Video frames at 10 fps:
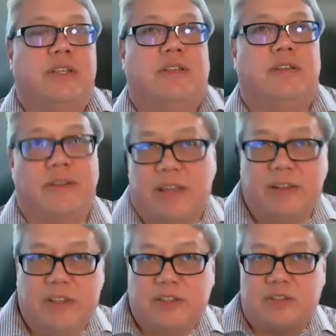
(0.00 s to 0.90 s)

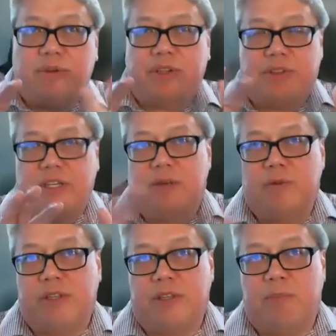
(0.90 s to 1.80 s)
and this is really thinking
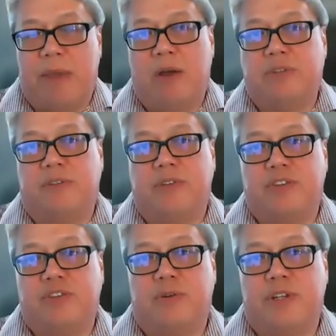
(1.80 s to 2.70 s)
within the bounds of
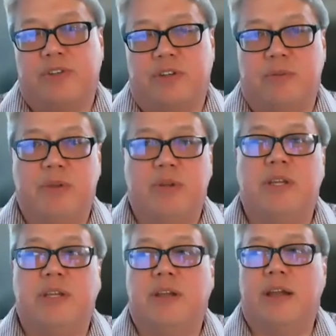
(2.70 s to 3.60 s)
next generation
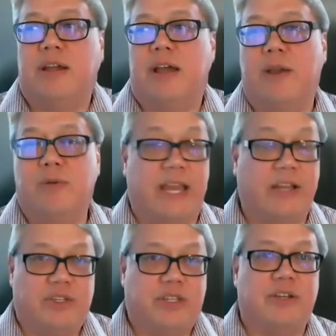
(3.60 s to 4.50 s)
computing. I would
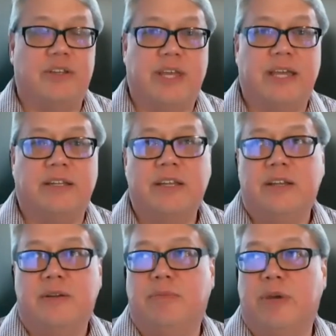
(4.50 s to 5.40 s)
actually tell you that
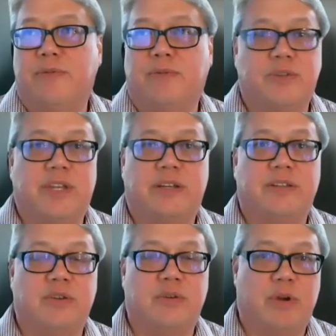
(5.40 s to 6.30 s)
my first, second,
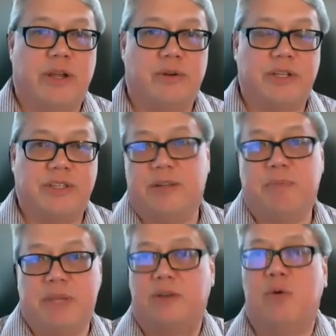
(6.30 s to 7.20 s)
and third priorities end
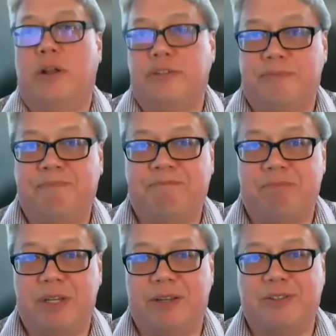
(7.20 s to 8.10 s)
up being quantum, because